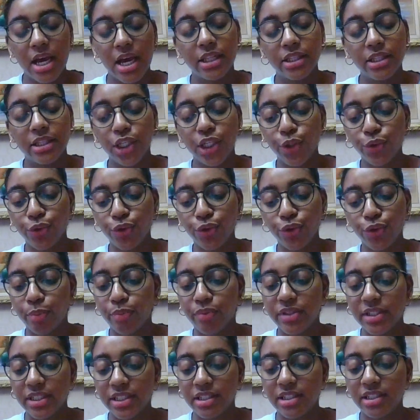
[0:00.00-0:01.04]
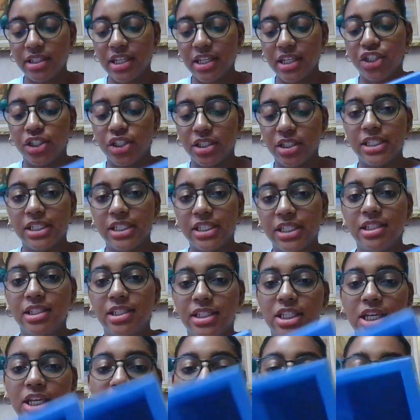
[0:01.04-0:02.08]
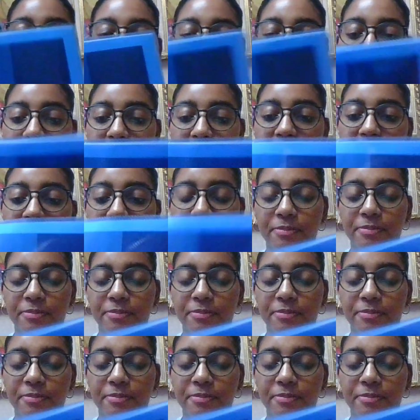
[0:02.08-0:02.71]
The usual presentation is chest pain.